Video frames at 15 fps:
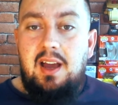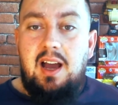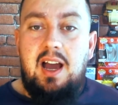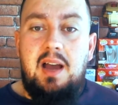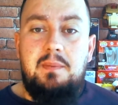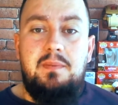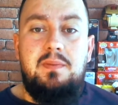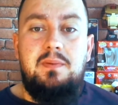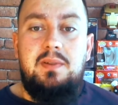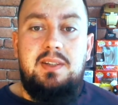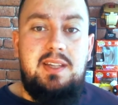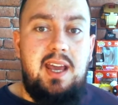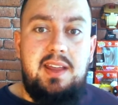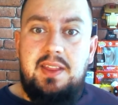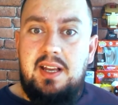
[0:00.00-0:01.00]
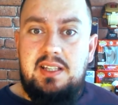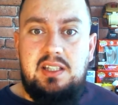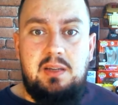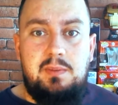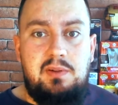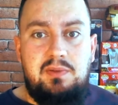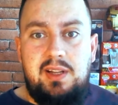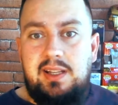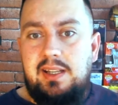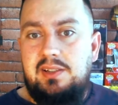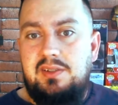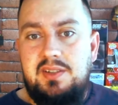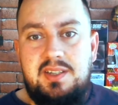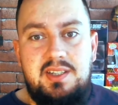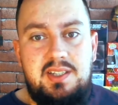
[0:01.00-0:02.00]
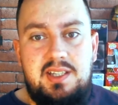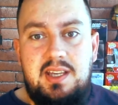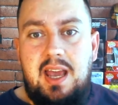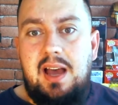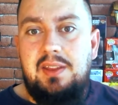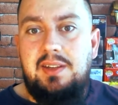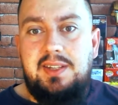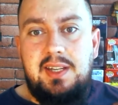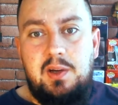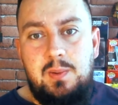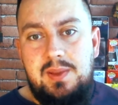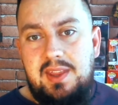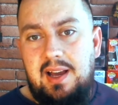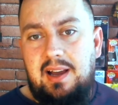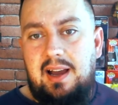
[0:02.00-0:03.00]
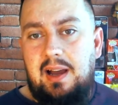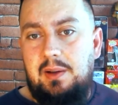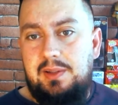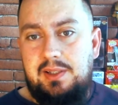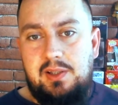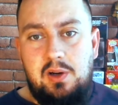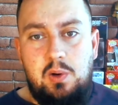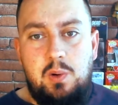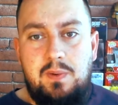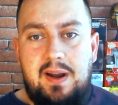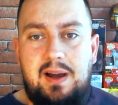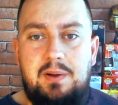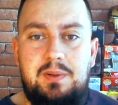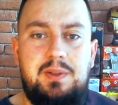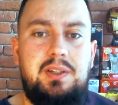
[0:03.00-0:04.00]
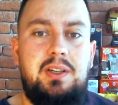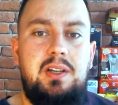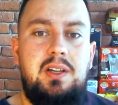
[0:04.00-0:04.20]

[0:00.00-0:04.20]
Yeah, that's going to be really interesting to see how they deal with that, how they go around